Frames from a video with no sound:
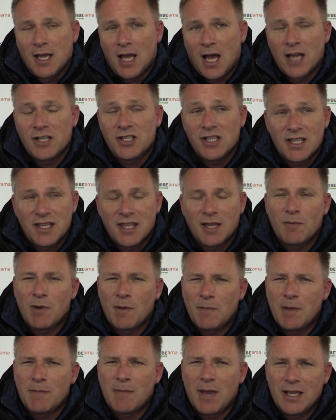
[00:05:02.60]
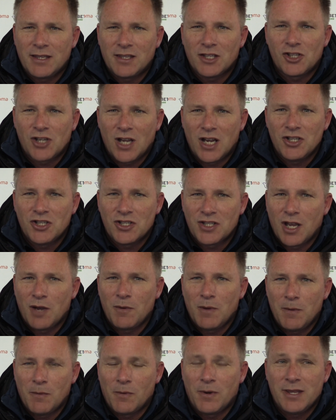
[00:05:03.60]
I did think when we made the changes,
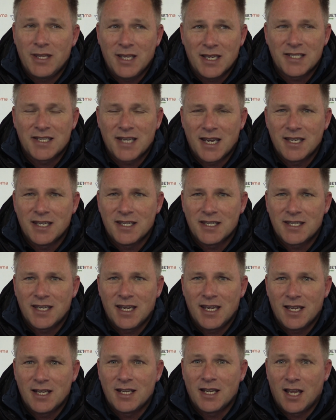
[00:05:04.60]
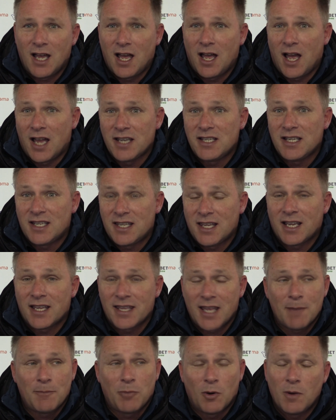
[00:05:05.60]
though, we were in the ascendancy, and I did think
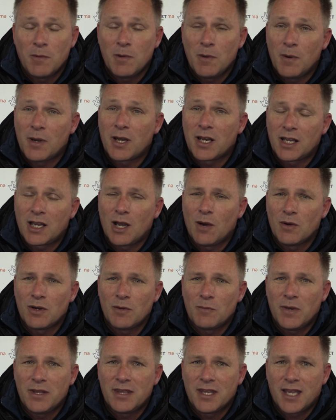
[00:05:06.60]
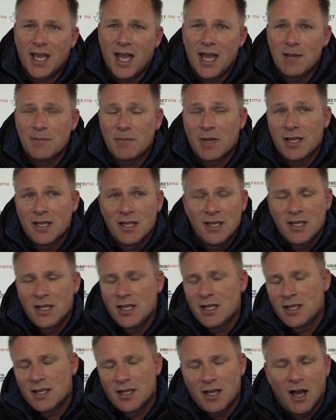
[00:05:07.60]
at that point we were going to go on and win the game. But
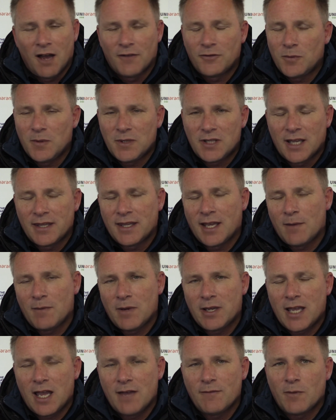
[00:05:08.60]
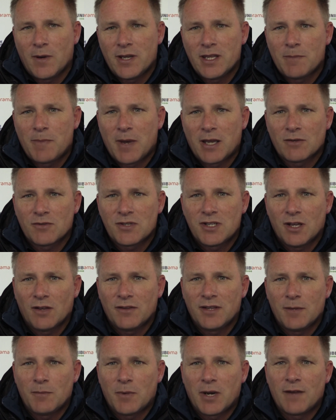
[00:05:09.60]
after we'd done that, we gave away the penalty
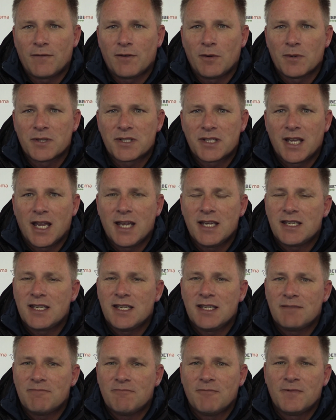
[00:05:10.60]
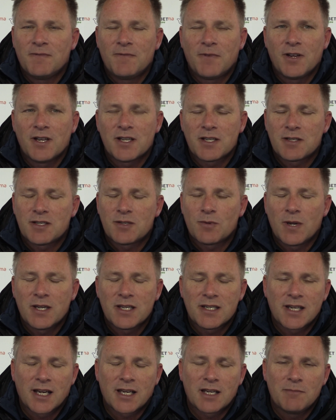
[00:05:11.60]
on the whatever it was, the
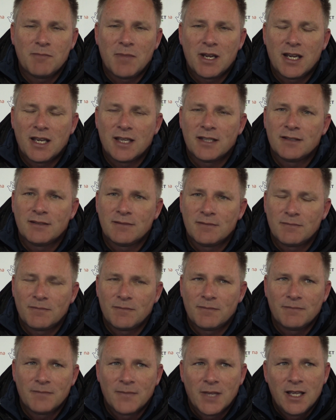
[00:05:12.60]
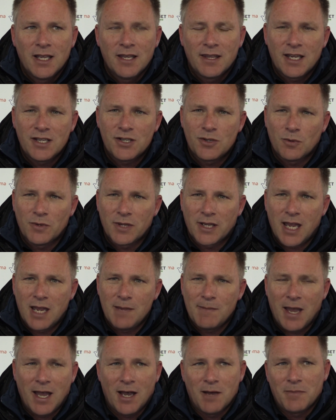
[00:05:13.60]
82nd minute, and they saw the
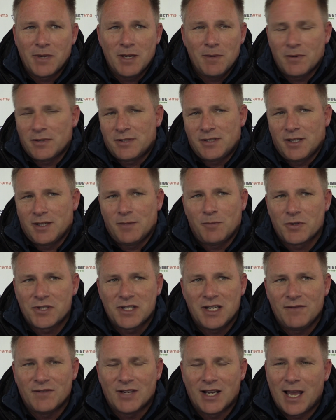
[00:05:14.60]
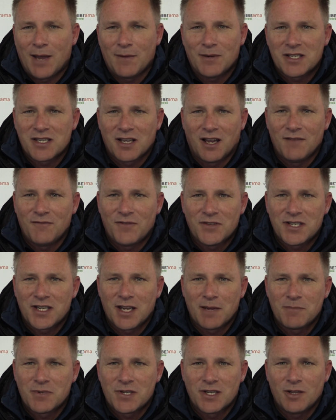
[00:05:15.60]
game out. But it wasn't even allowing time for
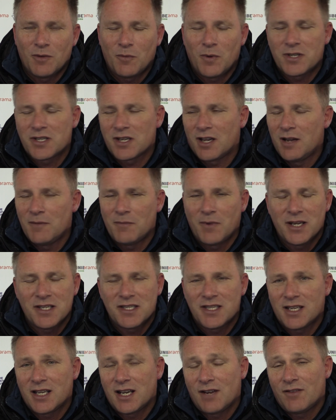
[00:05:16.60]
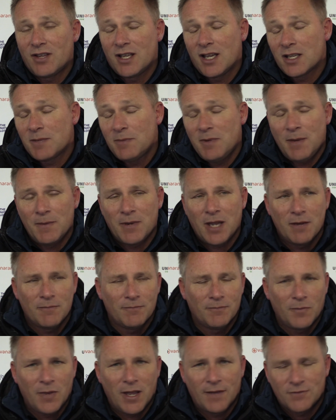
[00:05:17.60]
subs and the time wasting and everything else. But there we go.
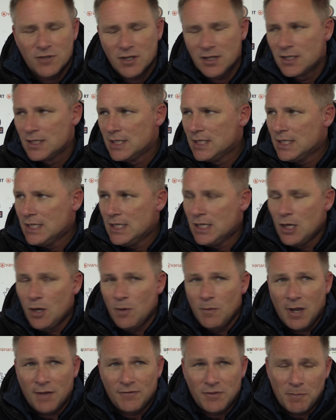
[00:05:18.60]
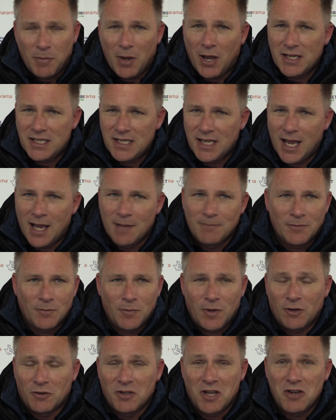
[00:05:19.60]
We have to bite it up.
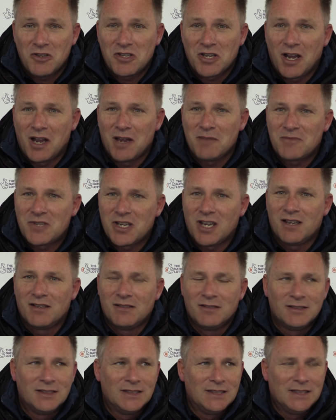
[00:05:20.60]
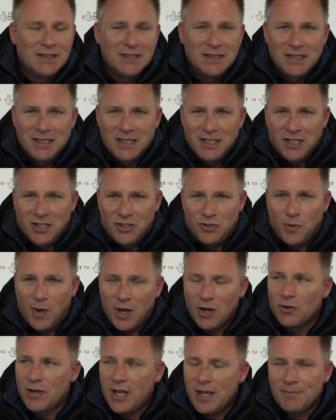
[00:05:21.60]
We've got no time to
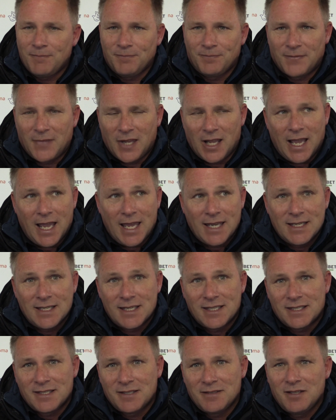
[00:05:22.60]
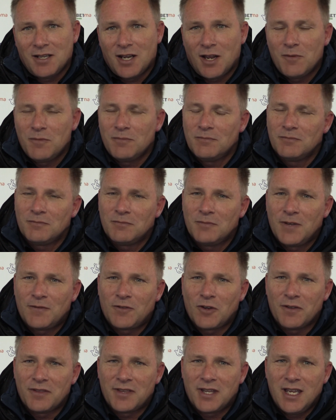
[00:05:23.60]
dwell on it, and
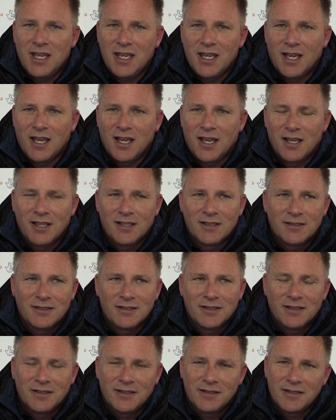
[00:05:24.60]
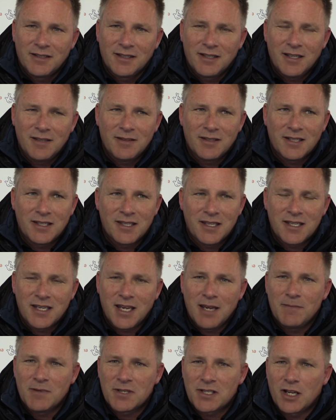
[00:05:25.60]
we've got the
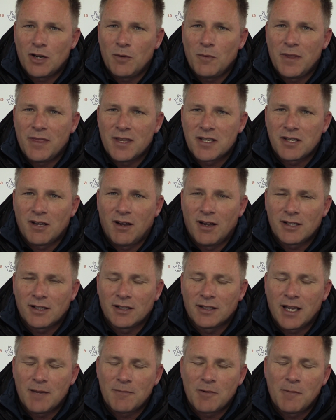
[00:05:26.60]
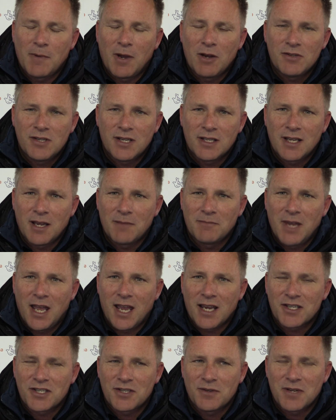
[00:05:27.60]
team that's going to win the title get promoted up
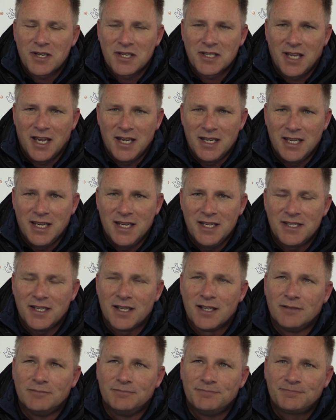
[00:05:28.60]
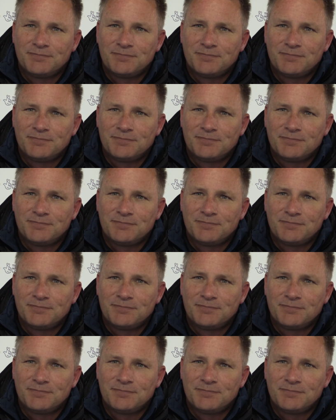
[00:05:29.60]
next, so it doesn't get any easier.